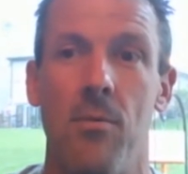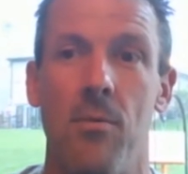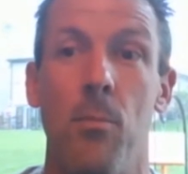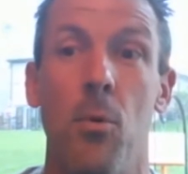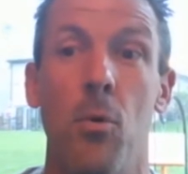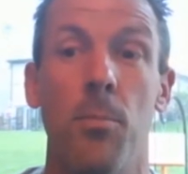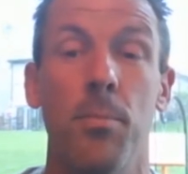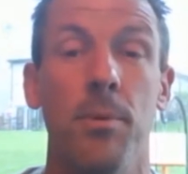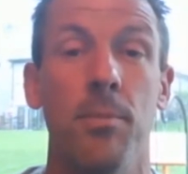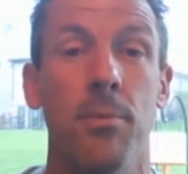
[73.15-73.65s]

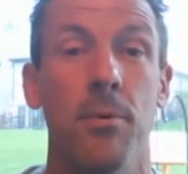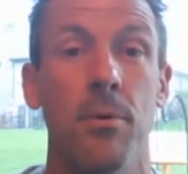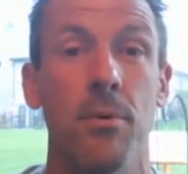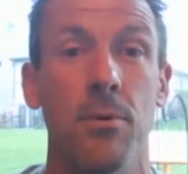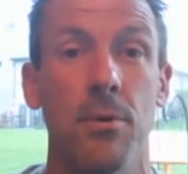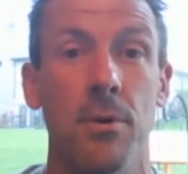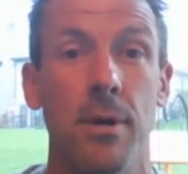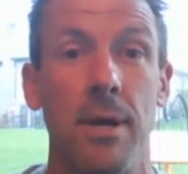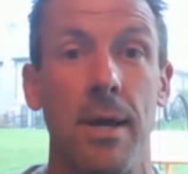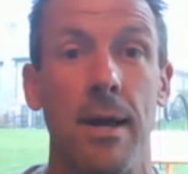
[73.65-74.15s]
More people are
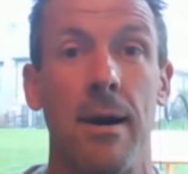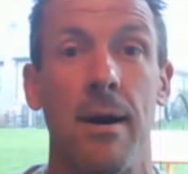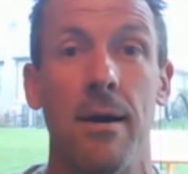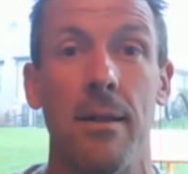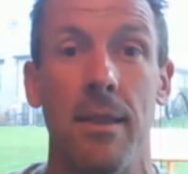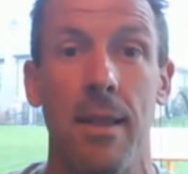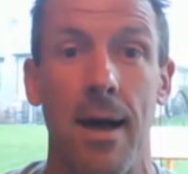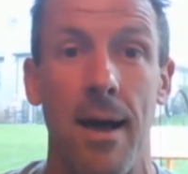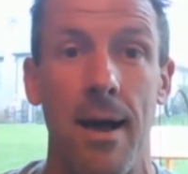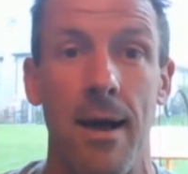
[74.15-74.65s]
looking
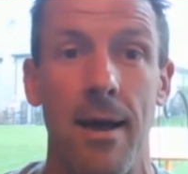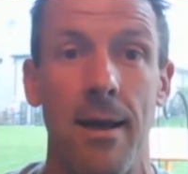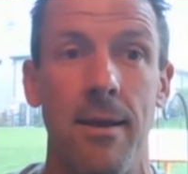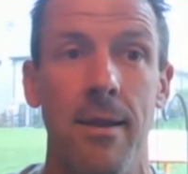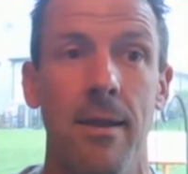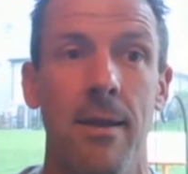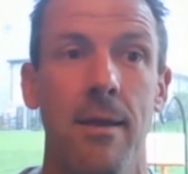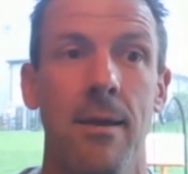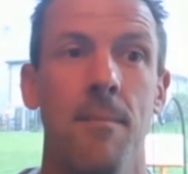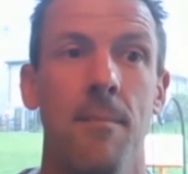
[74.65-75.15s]
online,
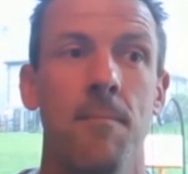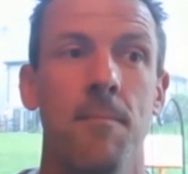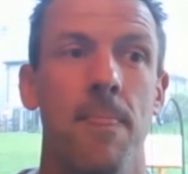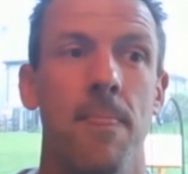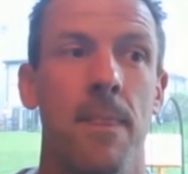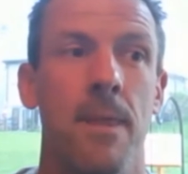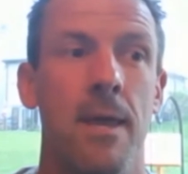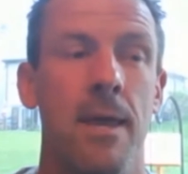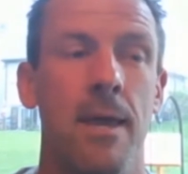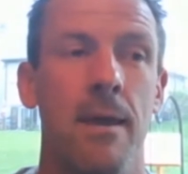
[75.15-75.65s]

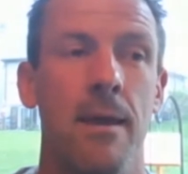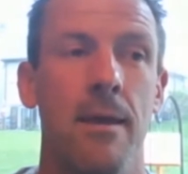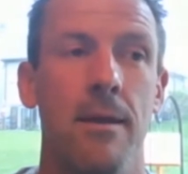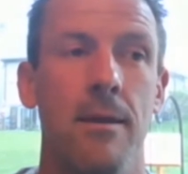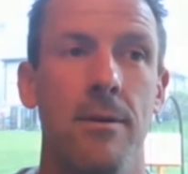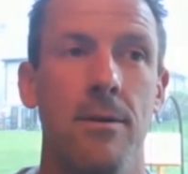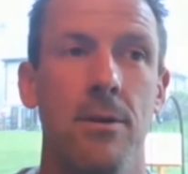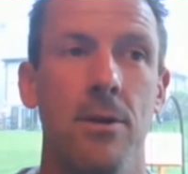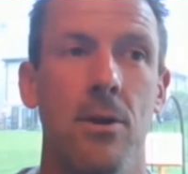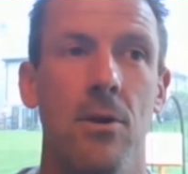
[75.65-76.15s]

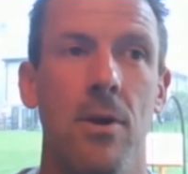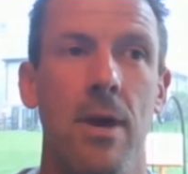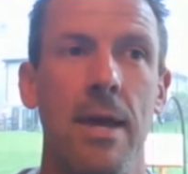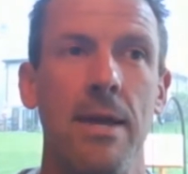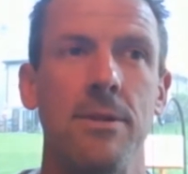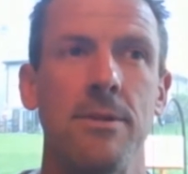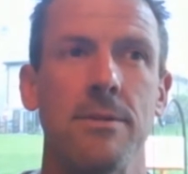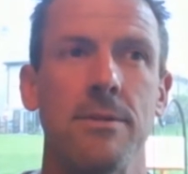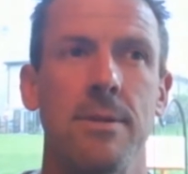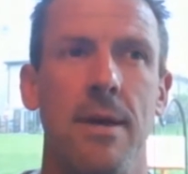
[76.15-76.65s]
and
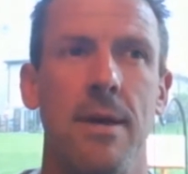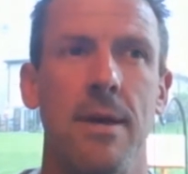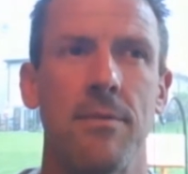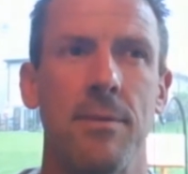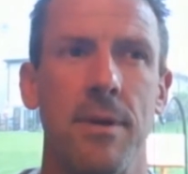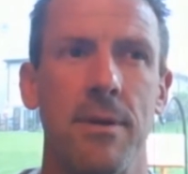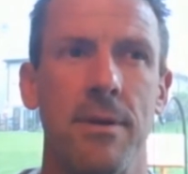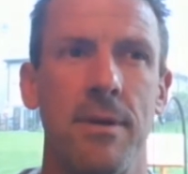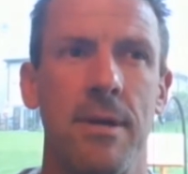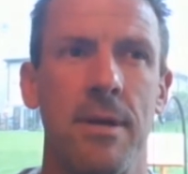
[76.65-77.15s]
agents have
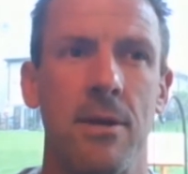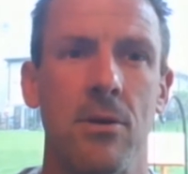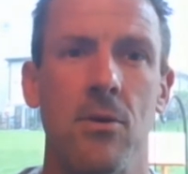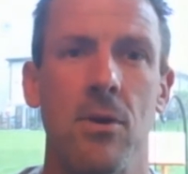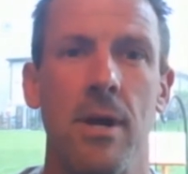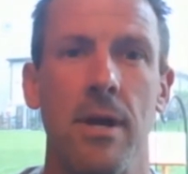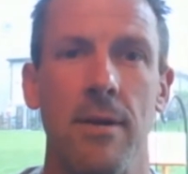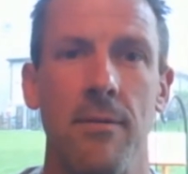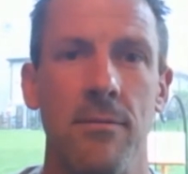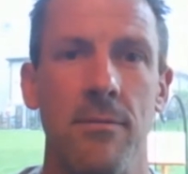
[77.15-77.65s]
to get
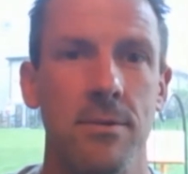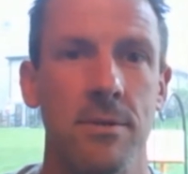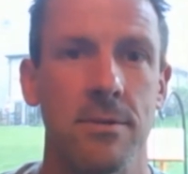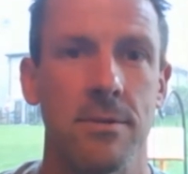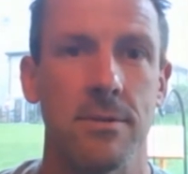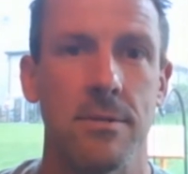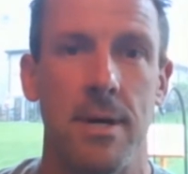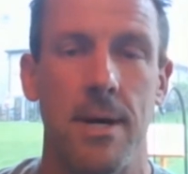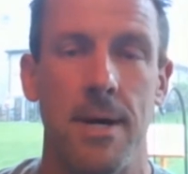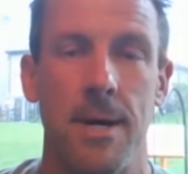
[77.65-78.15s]
creative and
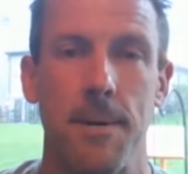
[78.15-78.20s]
just